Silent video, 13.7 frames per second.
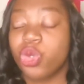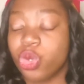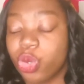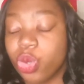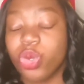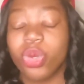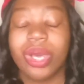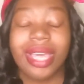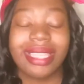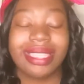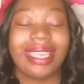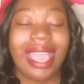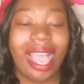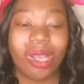to
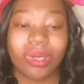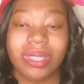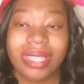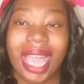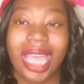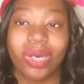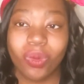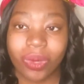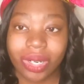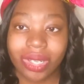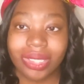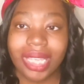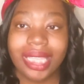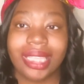the outside
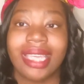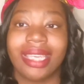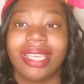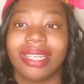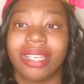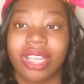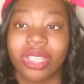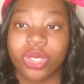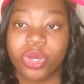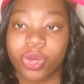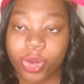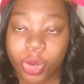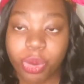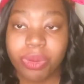world that they could
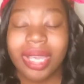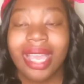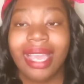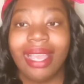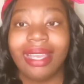consume.